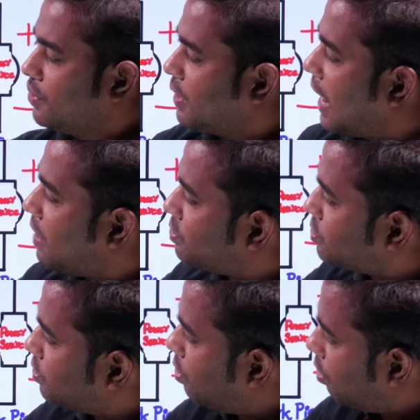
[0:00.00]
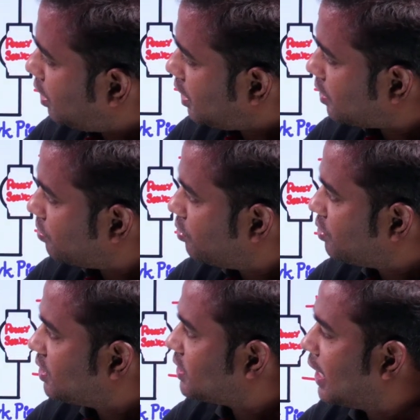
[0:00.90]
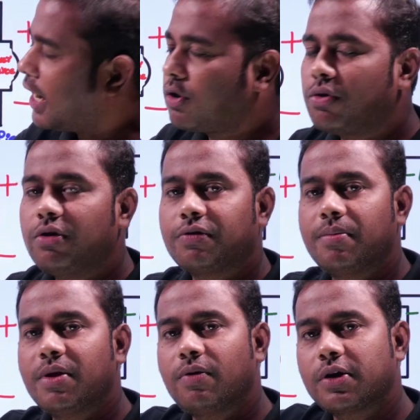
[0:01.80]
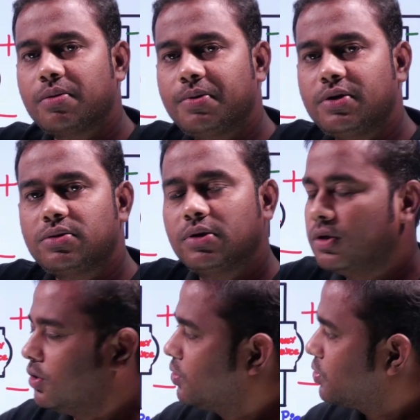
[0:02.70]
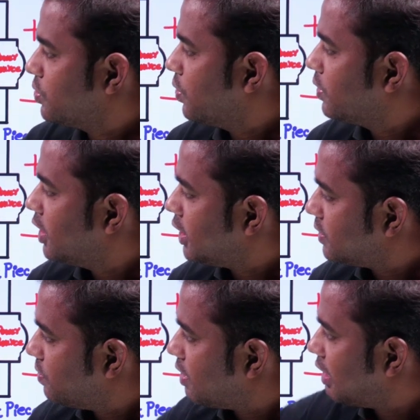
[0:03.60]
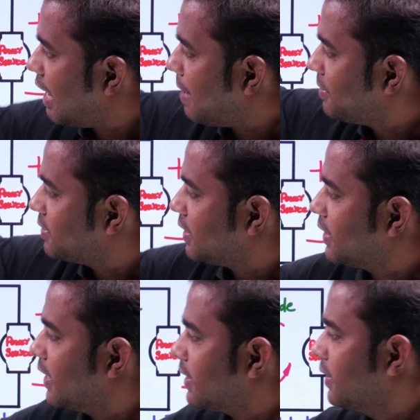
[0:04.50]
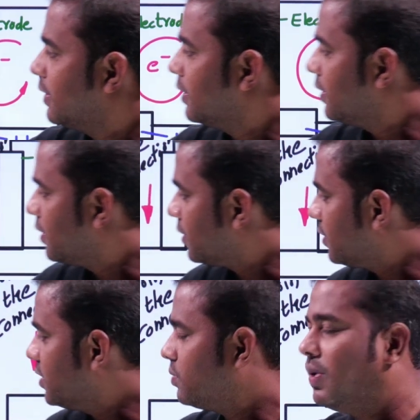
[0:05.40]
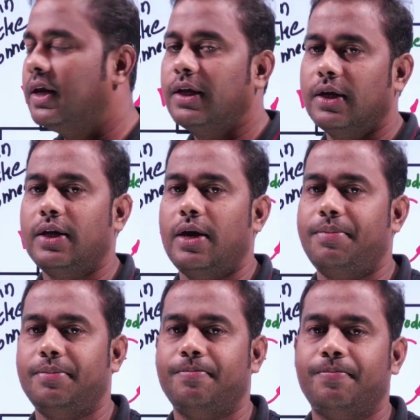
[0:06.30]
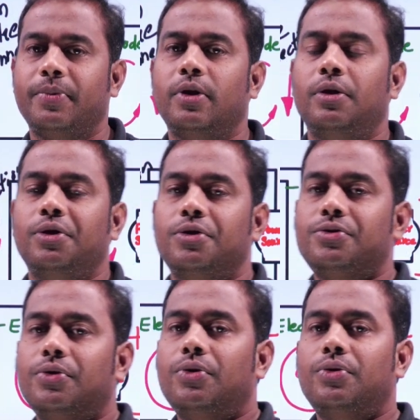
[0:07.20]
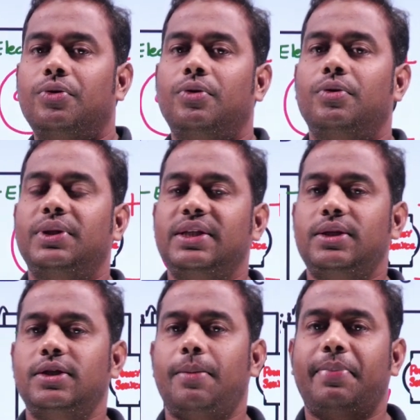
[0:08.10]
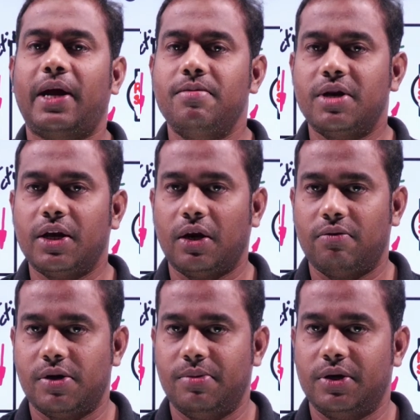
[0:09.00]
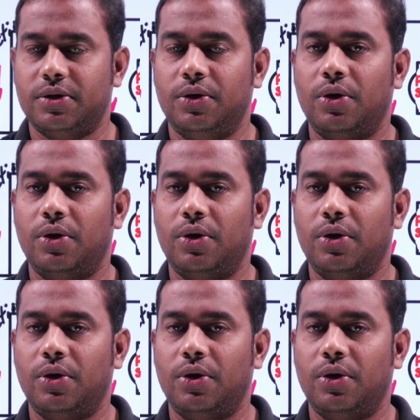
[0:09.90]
You have to slowly remove this electrode from the workpiece, so that what will happen is that here this welding can happen. So this is the primary requirement.